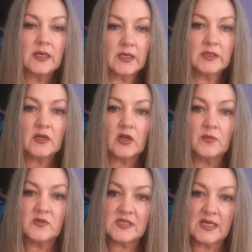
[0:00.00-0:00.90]
in the
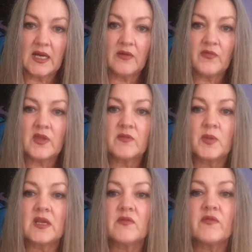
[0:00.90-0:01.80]
global south that have
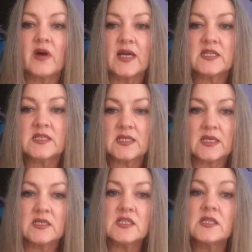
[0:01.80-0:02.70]
been invited
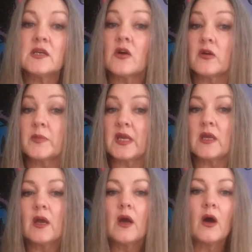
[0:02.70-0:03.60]
into the
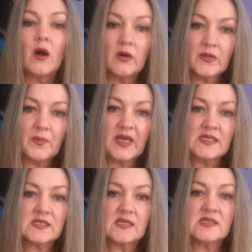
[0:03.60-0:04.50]
economy on the
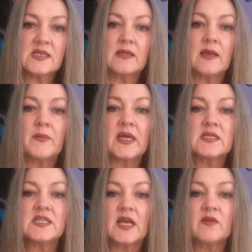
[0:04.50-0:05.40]
basis that they
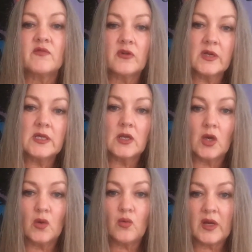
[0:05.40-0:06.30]
maintain very
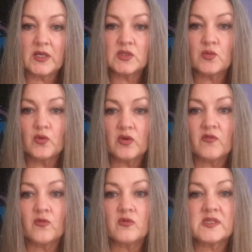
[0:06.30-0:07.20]
low waged
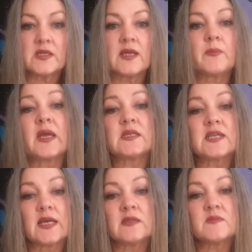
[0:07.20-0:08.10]
workforce and they
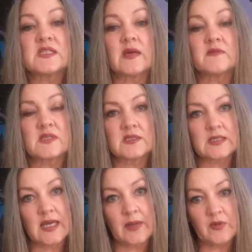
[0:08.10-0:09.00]
maintain themselves as
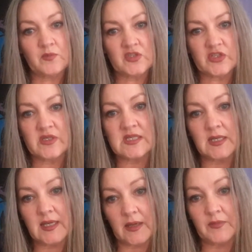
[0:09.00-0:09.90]
garment
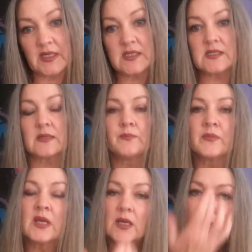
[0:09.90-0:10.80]
producing companies.
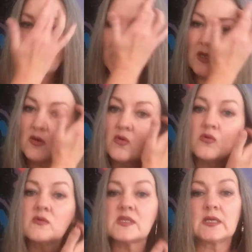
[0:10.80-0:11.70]
And she
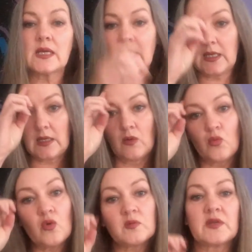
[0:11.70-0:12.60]
calls it a
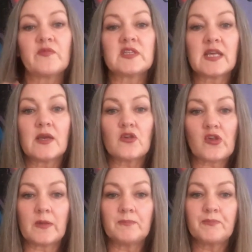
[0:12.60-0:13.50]
warped
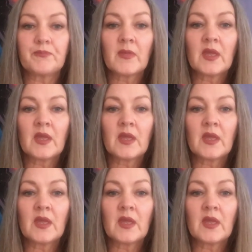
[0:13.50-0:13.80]
invitation.